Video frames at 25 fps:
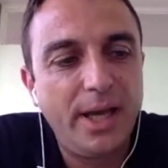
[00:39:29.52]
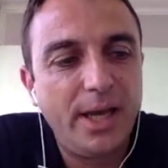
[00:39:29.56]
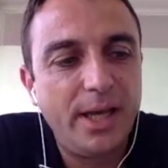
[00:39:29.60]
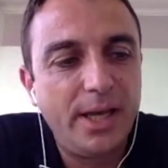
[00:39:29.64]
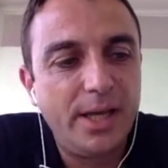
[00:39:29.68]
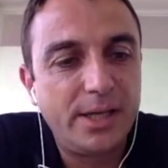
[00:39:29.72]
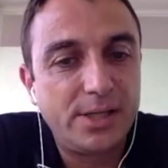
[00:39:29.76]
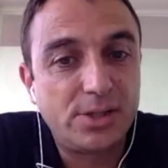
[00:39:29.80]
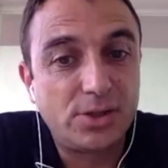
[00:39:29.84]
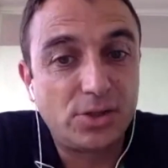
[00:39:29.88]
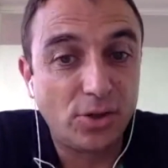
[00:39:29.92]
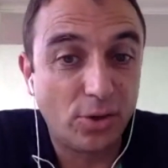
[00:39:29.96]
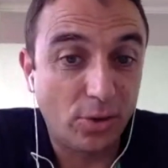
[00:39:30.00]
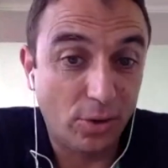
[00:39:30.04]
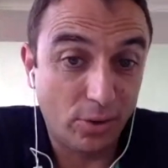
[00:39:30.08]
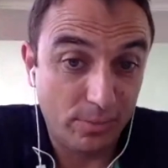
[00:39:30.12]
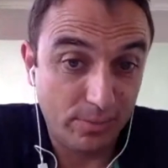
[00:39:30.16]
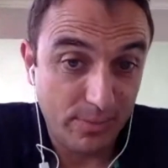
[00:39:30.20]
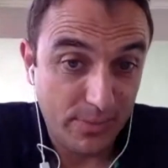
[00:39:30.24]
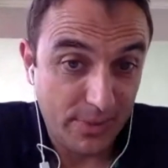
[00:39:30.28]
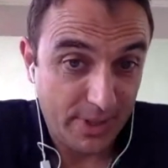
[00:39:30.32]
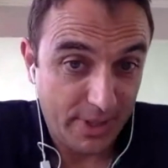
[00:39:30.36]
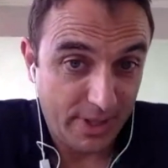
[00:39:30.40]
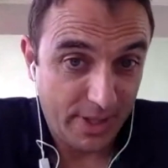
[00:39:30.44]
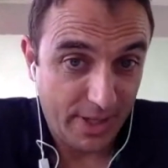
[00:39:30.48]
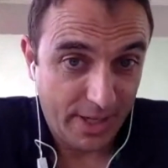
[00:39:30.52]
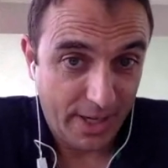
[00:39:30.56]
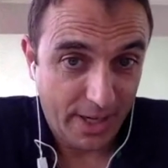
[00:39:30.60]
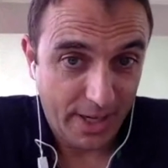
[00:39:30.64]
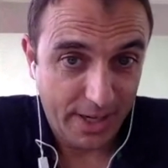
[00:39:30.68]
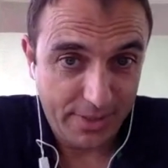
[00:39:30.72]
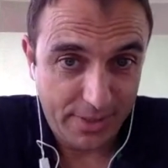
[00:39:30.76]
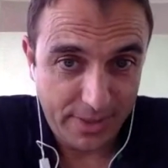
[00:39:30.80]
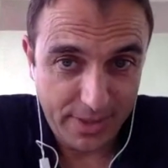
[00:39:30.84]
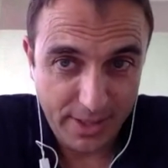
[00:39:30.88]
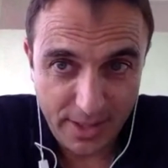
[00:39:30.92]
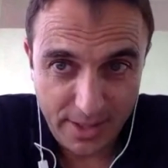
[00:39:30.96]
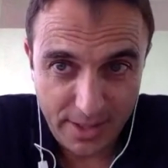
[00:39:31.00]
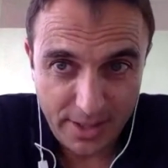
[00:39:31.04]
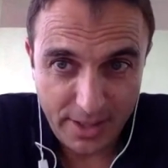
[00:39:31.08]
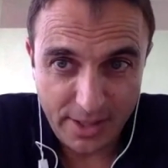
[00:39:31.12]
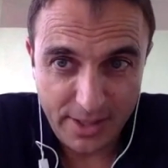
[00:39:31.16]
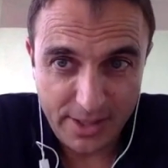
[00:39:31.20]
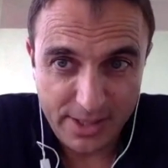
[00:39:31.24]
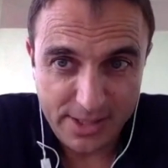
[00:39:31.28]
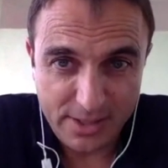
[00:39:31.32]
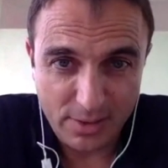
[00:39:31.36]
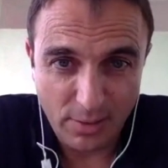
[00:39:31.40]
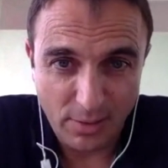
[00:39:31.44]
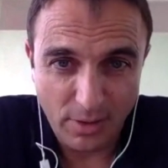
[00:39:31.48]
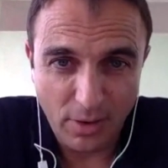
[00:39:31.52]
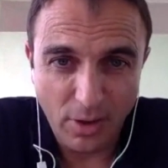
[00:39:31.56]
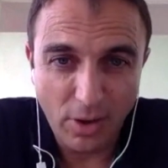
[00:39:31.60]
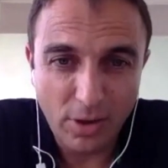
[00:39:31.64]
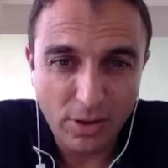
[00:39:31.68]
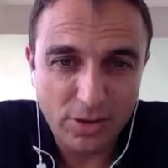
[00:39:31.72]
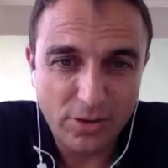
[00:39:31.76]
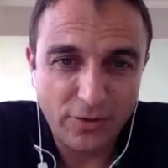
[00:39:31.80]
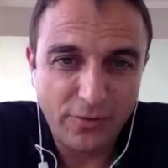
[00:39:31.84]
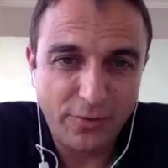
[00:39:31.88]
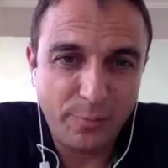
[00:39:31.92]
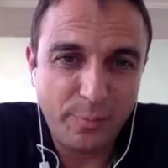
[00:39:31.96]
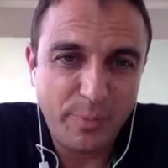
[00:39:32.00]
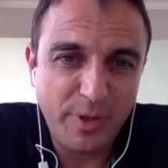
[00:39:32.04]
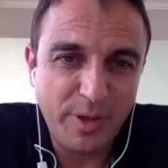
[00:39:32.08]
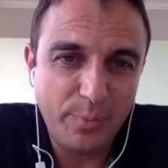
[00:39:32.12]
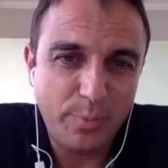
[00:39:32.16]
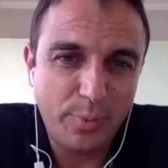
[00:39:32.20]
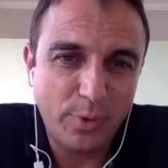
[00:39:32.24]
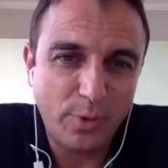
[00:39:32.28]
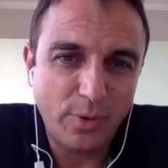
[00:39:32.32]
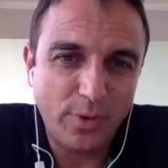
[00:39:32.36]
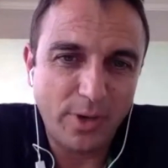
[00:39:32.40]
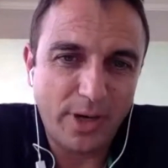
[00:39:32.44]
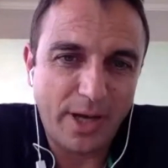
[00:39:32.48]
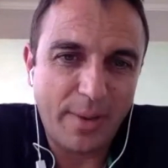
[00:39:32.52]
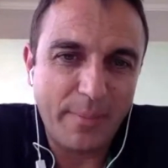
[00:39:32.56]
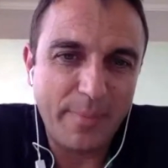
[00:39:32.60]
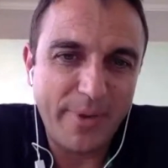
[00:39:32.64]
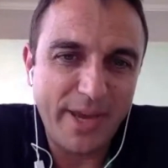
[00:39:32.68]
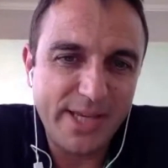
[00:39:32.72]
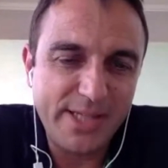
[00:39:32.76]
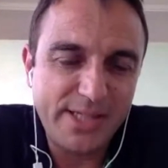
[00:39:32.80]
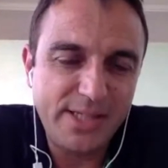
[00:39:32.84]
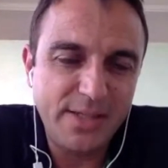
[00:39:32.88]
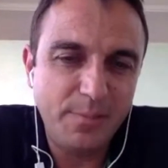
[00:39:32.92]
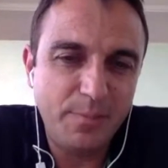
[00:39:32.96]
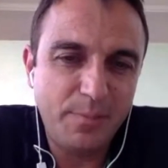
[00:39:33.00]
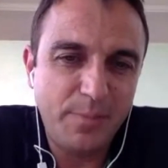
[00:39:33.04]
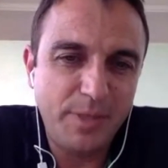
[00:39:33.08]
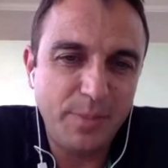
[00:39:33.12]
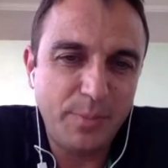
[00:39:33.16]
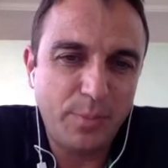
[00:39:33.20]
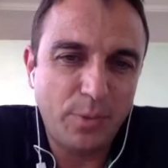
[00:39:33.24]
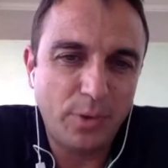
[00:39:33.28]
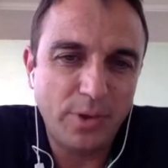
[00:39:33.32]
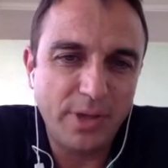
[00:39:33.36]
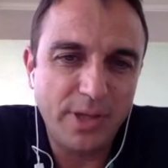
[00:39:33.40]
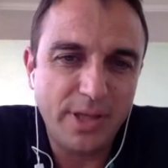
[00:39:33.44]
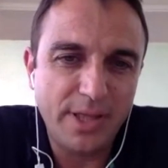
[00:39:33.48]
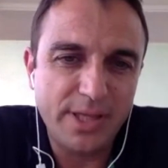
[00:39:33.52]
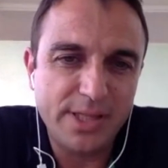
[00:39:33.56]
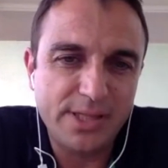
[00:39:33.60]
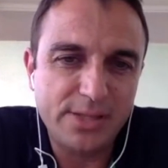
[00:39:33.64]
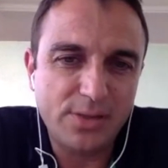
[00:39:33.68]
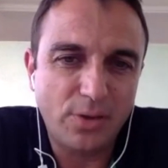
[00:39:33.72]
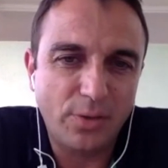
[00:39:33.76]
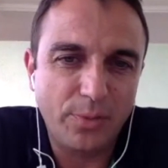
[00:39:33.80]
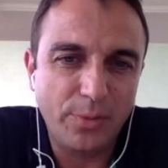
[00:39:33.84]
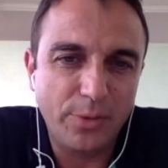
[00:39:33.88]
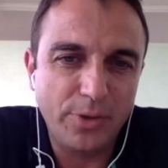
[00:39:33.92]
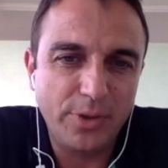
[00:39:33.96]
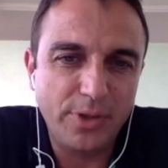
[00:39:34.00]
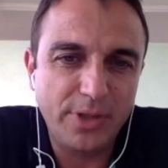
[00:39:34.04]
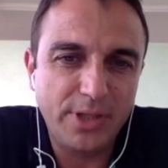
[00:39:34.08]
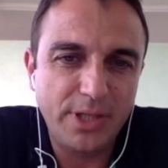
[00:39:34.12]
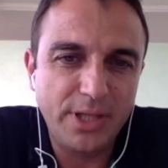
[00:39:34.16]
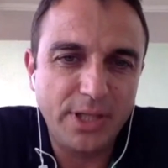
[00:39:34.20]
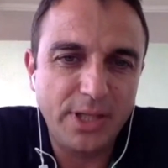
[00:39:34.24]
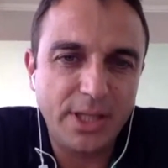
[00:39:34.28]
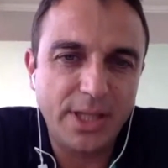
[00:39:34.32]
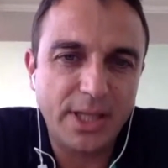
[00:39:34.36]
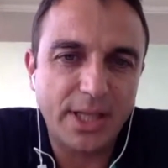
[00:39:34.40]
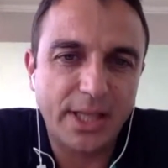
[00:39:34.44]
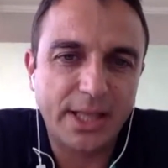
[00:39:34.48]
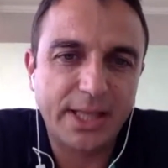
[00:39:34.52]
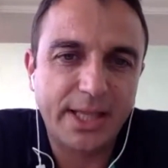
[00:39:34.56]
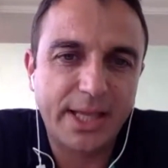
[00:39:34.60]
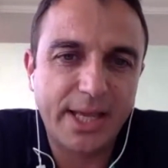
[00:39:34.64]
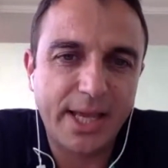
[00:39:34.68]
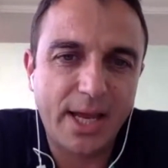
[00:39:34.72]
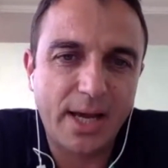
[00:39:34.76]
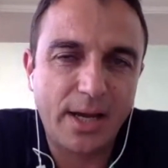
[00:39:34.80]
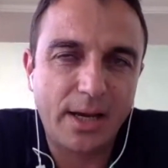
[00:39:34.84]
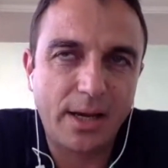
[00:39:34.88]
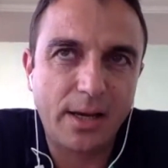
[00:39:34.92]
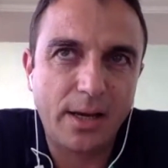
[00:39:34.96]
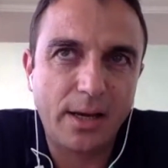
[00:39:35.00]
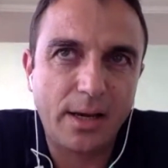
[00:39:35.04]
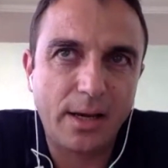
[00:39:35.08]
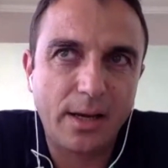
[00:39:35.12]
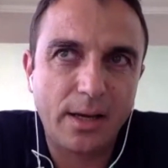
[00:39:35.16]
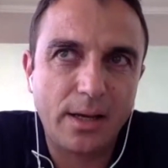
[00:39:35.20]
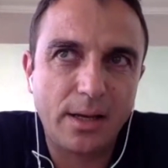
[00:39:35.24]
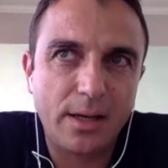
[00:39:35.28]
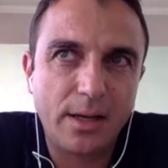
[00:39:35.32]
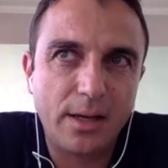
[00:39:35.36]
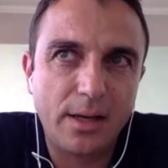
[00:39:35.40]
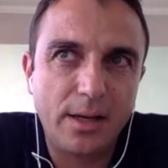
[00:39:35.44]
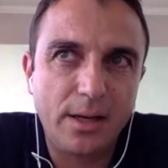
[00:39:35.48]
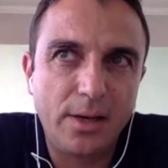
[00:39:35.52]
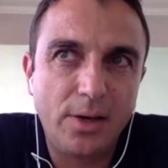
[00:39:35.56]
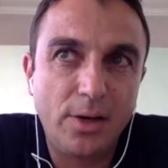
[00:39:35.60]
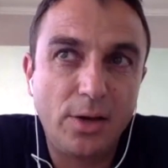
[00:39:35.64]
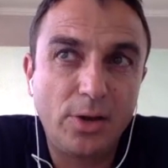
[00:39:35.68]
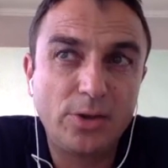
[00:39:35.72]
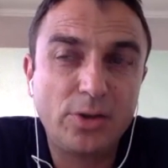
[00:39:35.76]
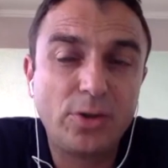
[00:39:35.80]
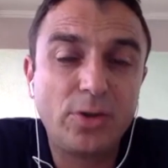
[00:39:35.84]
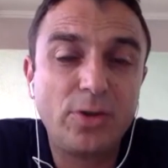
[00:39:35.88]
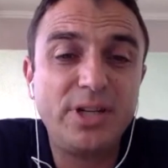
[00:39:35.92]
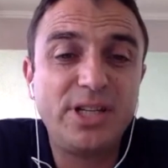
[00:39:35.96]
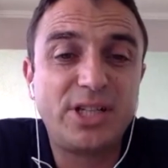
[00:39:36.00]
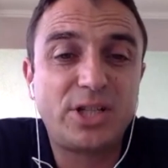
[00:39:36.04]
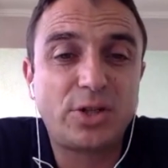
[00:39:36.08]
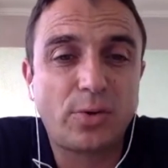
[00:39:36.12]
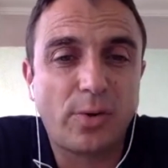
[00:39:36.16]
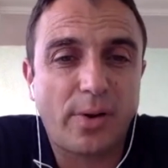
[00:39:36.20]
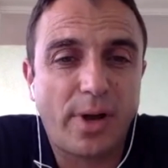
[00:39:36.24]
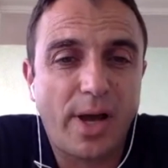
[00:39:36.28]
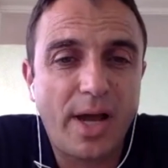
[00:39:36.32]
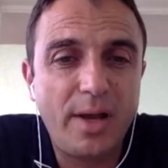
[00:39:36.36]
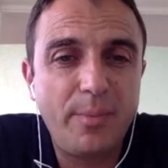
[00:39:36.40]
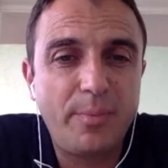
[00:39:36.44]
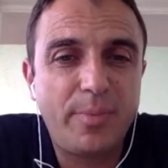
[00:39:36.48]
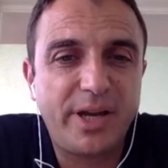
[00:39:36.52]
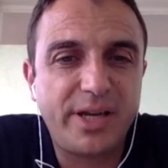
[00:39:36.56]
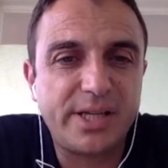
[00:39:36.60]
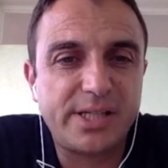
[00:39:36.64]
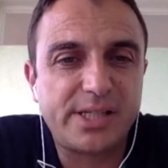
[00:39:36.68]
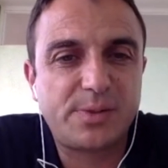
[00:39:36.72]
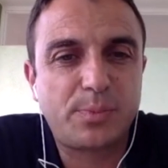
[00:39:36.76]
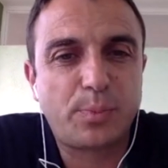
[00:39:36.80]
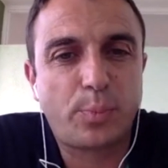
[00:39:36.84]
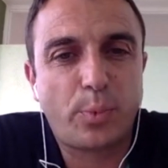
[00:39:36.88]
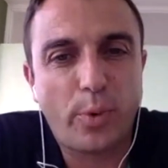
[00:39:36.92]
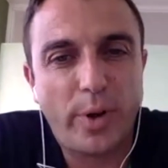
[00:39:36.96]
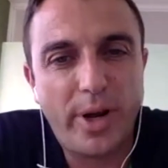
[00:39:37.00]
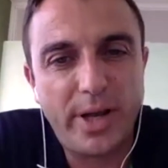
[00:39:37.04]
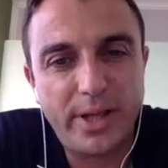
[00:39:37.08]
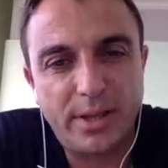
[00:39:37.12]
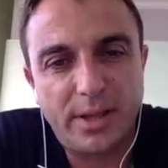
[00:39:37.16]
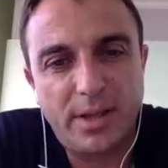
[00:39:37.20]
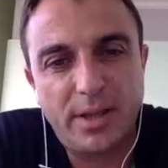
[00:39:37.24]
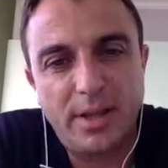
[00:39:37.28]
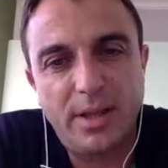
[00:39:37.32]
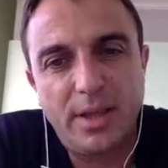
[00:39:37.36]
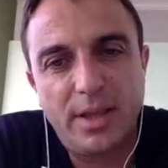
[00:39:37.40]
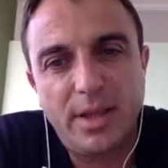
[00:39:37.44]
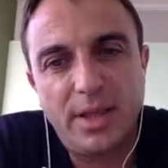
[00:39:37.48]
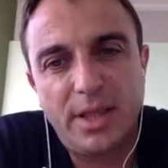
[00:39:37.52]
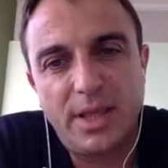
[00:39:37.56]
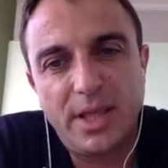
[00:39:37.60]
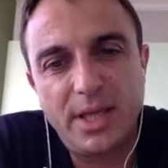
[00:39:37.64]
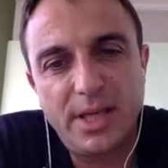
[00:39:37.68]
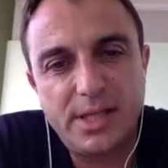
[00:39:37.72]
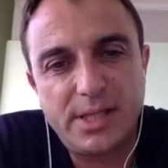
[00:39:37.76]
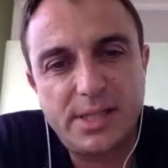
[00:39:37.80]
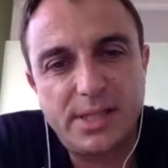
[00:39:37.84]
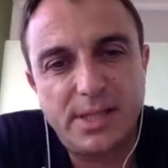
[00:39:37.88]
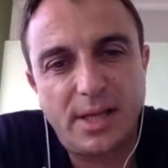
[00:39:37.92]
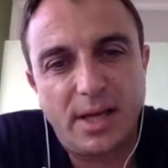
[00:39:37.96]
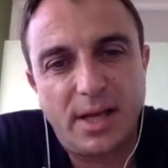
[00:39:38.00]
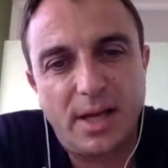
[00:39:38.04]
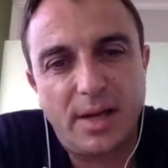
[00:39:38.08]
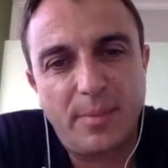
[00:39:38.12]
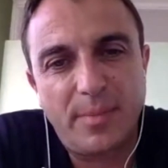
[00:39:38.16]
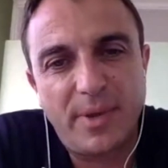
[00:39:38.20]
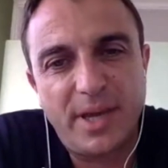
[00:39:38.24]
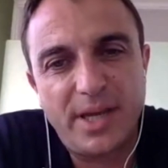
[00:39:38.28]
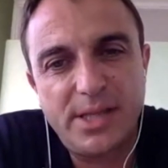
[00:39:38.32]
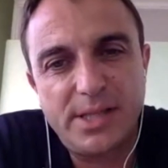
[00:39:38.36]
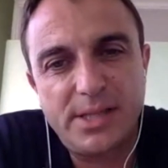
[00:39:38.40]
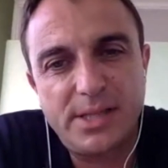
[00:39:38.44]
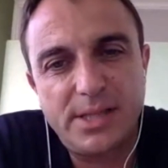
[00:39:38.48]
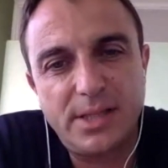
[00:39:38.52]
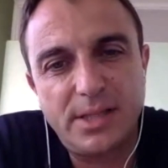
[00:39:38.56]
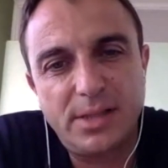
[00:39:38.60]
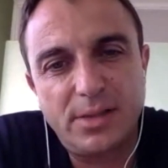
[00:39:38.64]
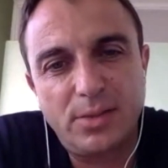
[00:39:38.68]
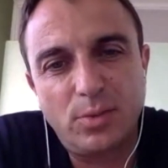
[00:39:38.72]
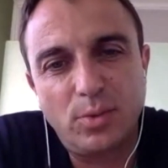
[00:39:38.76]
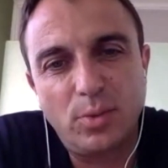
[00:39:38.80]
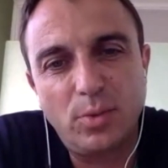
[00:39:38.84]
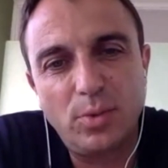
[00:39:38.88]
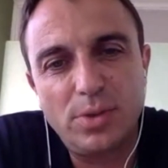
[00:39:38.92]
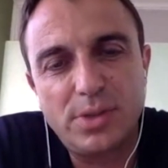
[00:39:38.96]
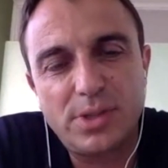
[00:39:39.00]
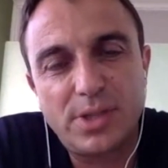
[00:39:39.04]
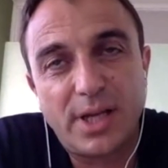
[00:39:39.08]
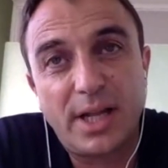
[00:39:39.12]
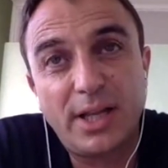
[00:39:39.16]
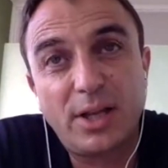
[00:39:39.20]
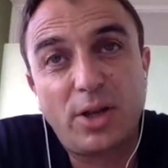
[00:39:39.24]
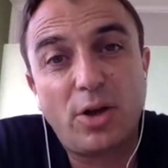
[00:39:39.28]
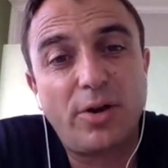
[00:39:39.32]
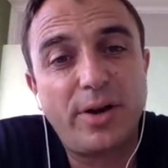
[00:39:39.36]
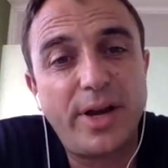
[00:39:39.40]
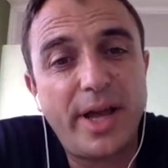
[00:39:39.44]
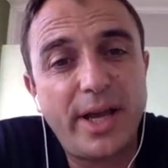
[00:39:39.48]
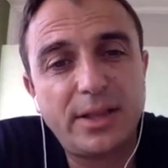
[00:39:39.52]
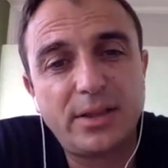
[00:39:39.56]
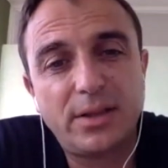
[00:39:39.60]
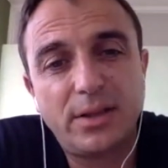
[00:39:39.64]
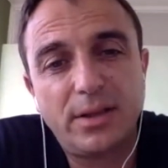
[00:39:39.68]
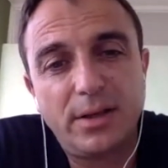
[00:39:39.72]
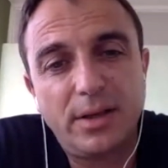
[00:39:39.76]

So I think there is a lot of people, amazing people in this community that can not only try, but spread these amazing tools and connect